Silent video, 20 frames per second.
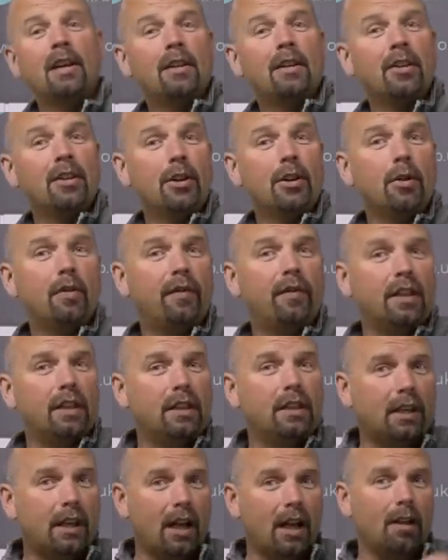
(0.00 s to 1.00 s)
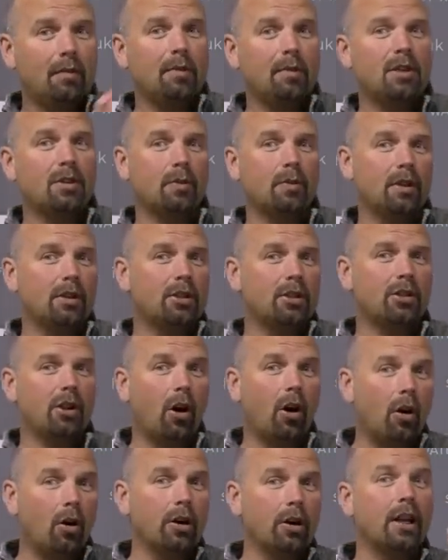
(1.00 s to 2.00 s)
the UV can be switched
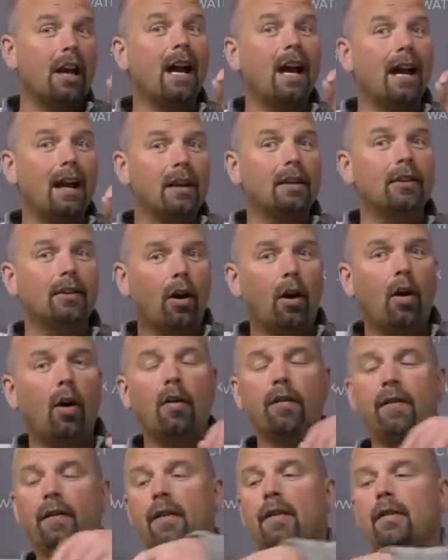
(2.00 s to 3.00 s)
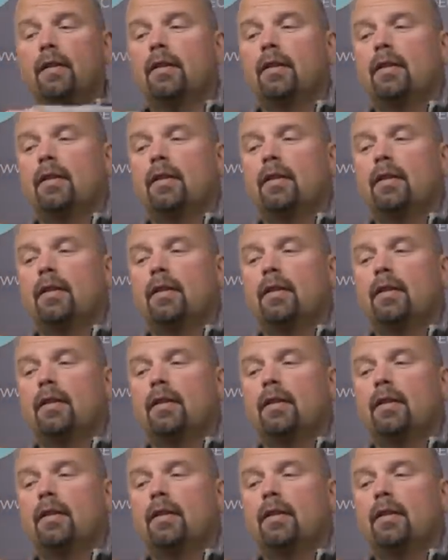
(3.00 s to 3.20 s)
on and off.